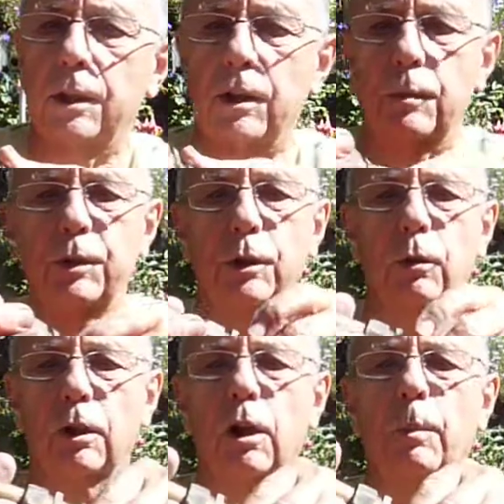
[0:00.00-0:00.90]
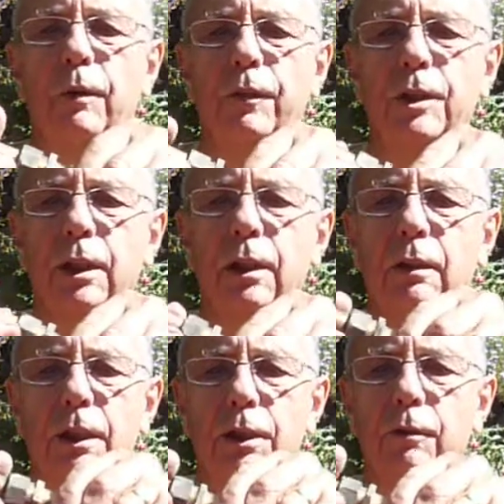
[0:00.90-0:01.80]
is your copper fitting
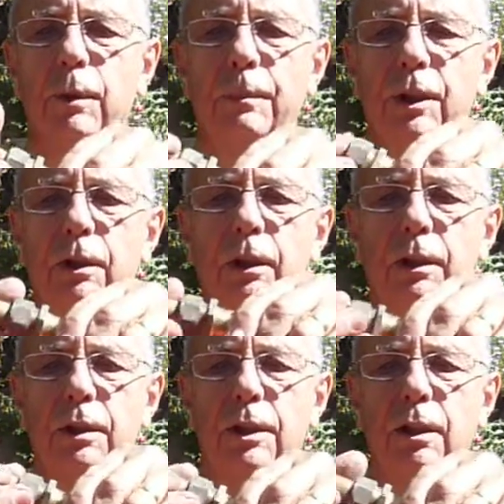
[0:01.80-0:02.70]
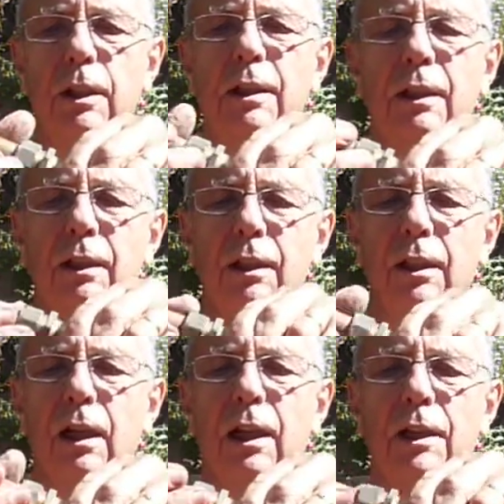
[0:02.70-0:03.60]
that you maybe got inside,
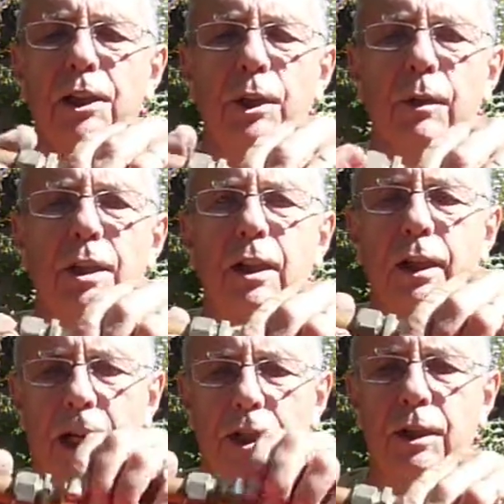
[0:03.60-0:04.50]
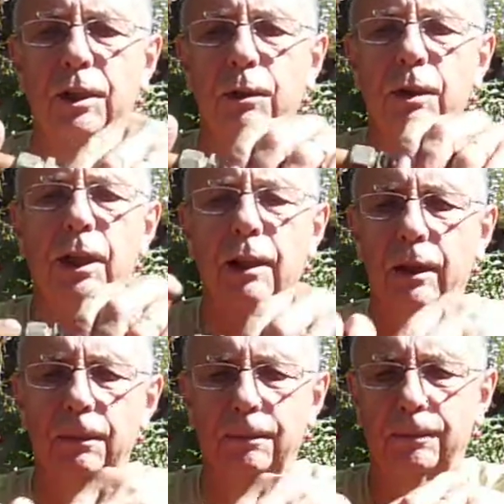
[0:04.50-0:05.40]
and so this connects the two
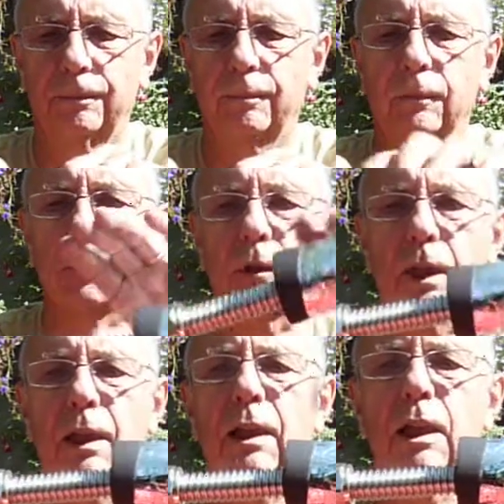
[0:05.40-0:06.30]
together. Okay,